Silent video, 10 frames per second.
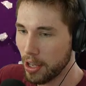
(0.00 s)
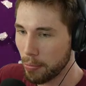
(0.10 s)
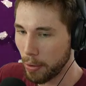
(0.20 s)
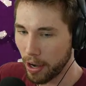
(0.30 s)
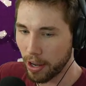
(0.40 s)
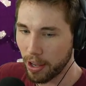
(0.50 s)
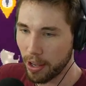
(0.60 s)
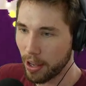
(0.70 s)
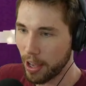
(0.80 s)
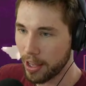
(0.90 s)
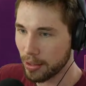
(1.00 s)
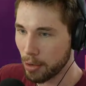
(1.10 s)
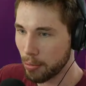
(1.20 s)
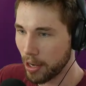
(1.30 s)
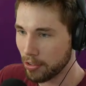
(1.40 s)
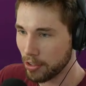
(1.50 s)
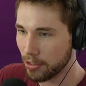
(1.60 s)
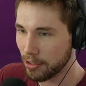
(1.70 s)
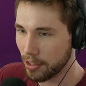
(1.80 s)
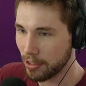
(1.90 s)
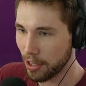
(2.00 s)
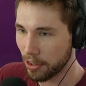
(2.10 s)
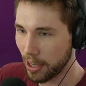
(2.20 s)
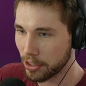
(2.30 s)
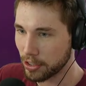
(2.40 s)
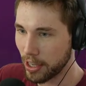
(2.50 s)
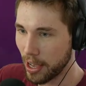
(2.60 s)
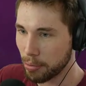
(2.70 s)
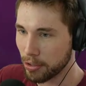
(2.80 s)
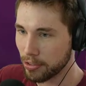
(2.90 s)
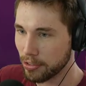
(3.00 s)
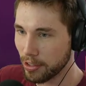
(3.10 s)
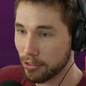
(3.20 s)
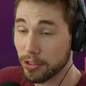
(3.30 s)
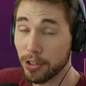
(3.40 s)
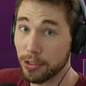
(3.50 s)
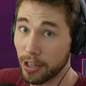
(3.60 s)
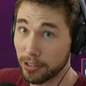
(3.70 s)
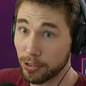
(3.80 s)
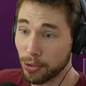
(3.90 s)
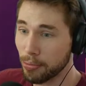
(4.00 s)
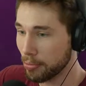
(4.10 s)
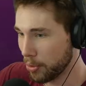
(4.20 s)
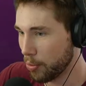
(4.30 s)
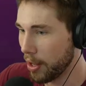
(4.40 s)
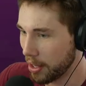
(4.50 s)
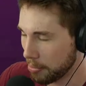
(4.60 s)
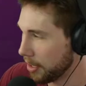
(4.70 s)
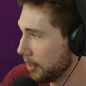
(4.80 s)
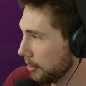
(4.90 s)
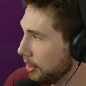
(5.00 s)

But at the moment, as you can see, nothing actually happens. There is no dust storm while I'm here.